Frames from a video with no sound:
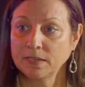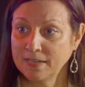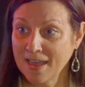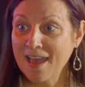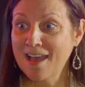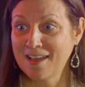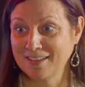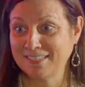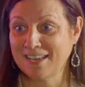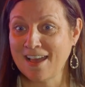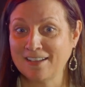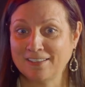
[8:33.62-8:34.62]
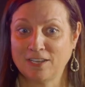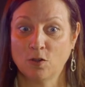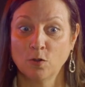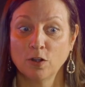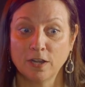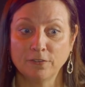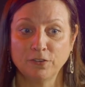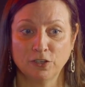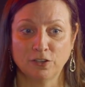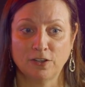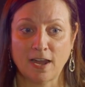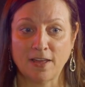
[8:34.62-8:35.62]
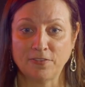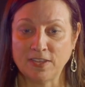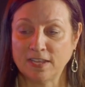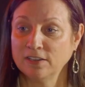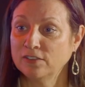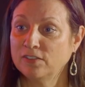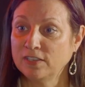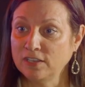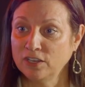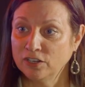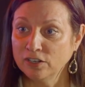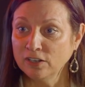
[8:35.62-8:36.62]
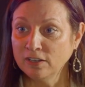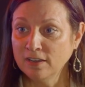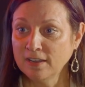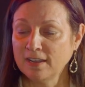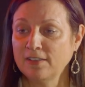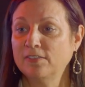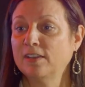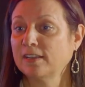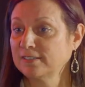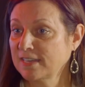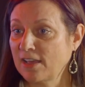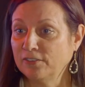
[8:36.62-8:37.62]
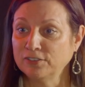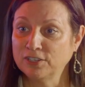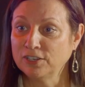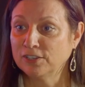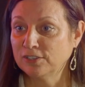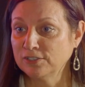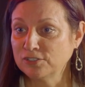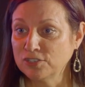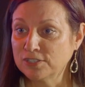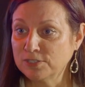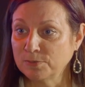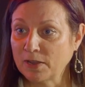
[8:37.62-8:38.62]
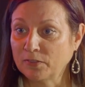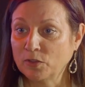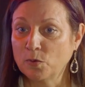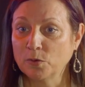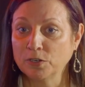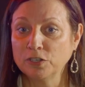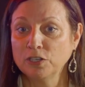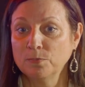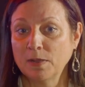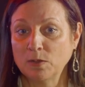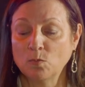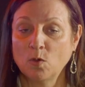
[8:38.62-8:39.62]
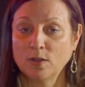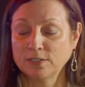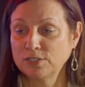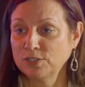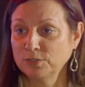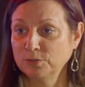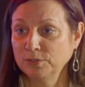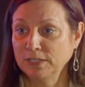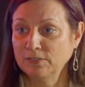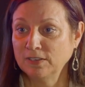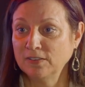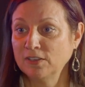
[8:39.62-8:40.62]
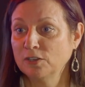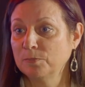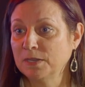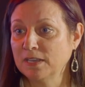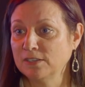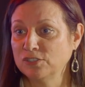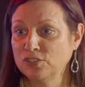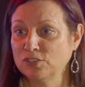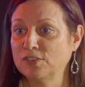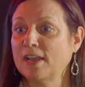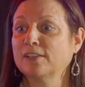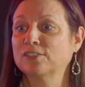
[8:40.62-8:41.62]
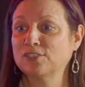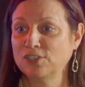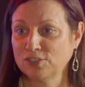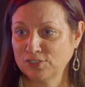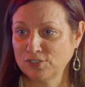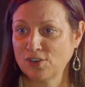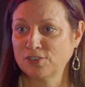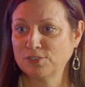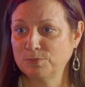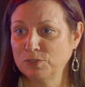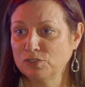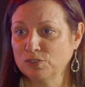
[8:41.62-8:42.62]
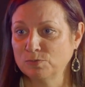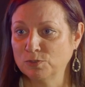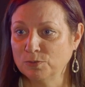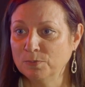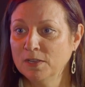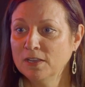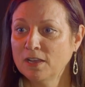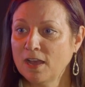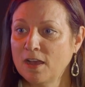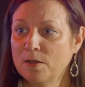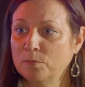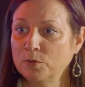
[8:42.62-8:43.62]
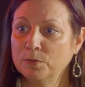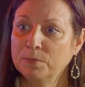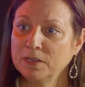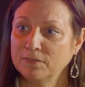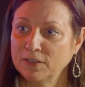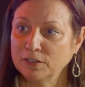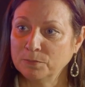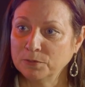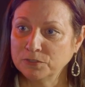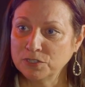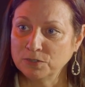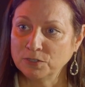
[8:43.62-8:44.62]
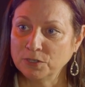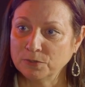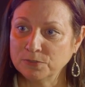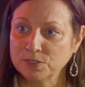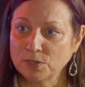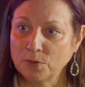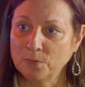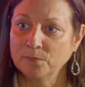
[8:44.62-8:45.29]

Yeah, exactly. Or if you're at the end of the year and the next calendar year is just around the corner, you might want to leave it in there because your next year's contribution room will be available to you. So.